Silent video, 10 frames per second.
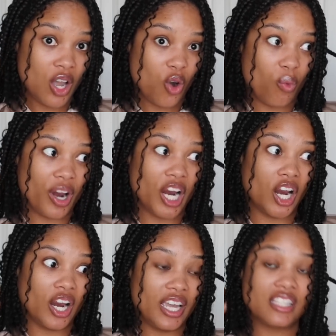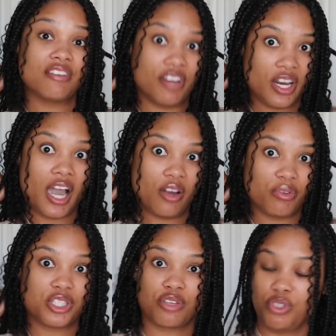where it's a very high
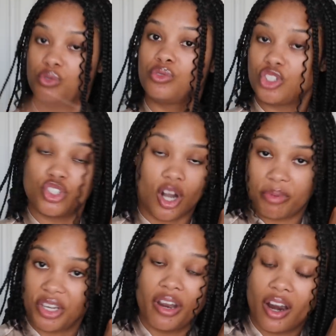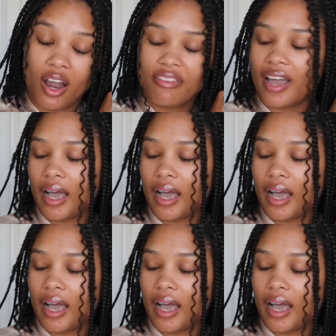risk of you just chopping your hair off?